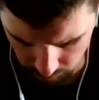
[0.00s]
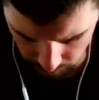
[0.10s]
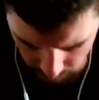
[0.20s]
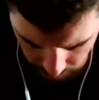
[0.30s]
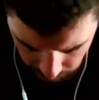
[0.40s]

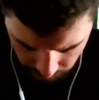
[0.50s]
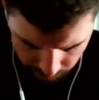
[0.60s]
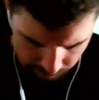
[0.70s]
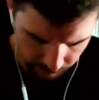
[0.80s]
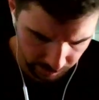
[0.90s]
Yeah, I think
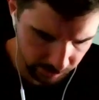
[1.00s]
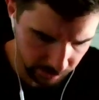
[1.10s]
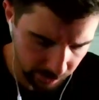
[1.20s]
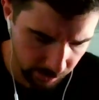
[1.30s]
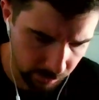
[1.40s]
there's like
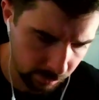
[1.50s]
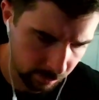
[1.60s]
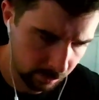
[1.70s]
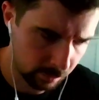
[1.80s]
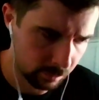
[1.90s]

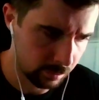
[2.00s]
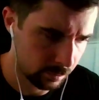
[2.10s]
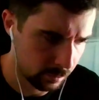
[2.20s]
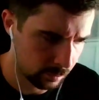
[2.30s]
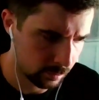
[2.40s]
two
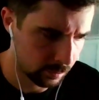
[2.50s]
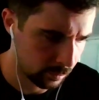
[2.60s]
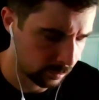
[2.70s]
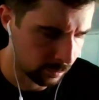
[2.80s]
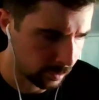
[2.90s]

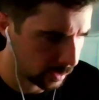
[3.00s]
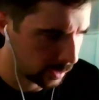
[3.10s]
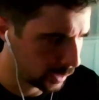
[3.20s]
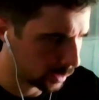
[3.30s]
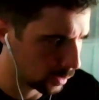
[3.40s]

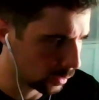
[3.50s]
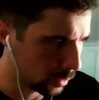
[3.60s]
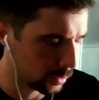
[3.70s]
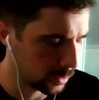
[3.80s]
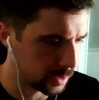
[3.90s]
really
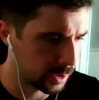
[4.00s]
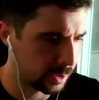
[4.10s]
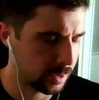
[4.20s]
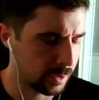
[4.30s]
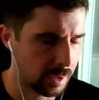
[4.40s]

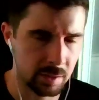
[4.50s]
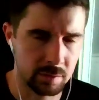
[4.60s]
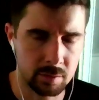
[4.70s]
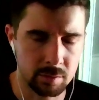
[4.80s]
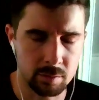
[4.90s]
large things
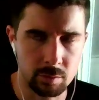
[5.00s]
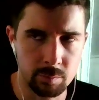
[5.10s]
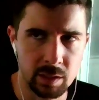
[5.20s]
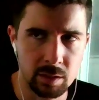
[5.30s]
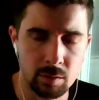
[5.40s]
that are
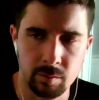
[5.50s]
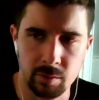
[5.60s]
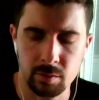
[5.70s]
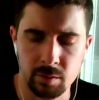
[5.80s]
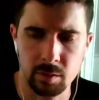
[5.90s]
looming
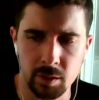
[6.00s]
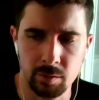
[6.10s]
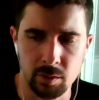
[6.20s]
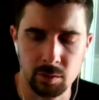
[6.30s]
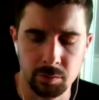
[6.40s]
over,
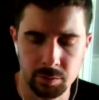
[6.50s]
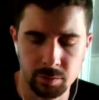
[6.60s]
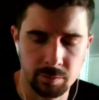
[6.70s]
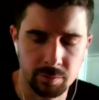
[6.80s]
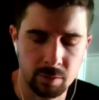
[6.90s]
the
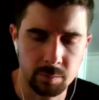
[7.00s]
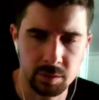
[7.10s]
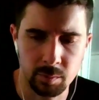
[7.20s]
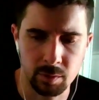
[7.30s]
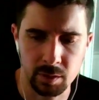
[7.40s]
culture of
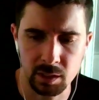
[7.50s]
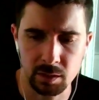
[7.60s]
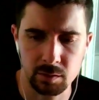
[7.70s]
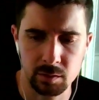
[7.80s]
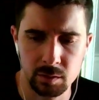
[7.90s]
farmers
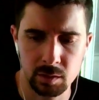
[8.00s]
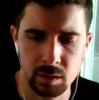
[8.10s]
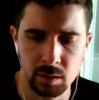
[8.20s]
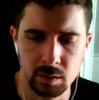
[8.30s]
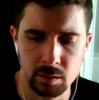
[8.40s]
markets
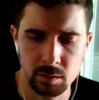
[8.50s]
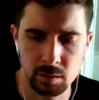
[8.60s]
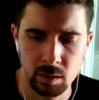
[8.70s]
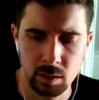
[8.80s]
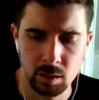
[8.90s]
is
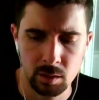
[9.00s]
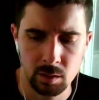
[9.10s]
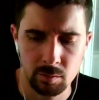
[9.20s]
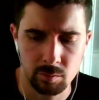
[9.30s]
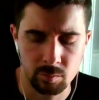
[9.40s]

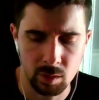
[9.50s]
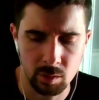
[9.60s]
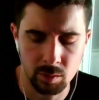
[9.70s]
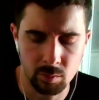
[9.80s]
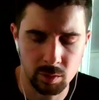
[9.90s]

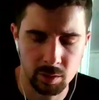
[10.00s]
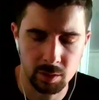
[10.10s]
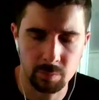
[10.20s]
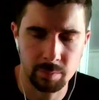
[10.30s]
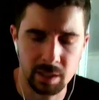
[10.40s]
I want to
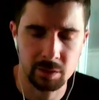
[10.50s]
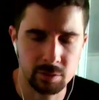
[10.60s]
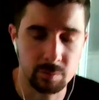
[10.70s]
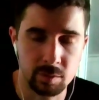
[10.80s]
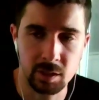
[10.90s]
go back
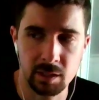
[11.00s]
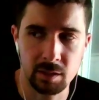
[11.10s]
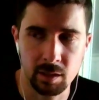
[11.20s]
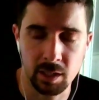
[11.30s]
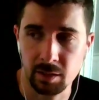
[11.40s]
to really
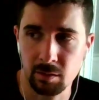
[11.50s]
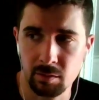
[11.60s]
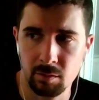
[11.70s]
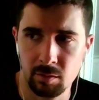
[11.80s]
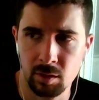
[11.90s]
like
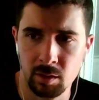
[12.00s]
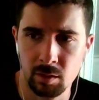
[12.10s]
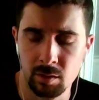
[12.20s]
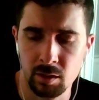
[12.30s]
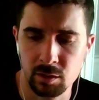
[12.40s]

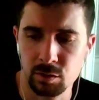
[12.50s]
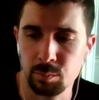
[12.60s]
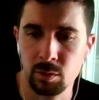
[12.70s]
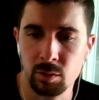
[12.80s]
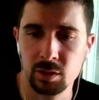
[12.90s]
the
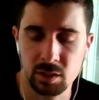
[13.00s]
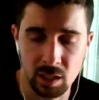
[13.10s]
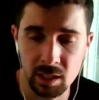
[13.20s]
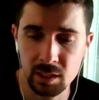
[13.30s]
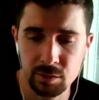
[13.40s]
explosion,
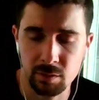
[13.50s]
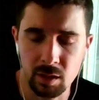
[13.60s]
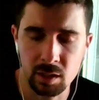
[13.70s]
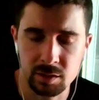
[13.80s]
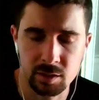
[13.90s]
at least for
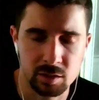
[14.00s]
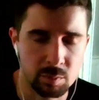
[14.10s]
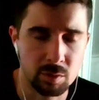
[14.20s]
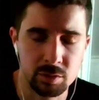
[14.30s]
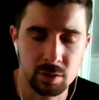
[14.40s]
us, the
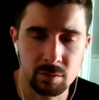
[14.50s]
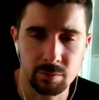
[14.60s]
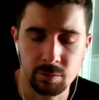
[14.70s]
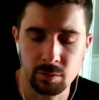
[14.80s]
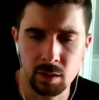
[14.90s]
explosion of food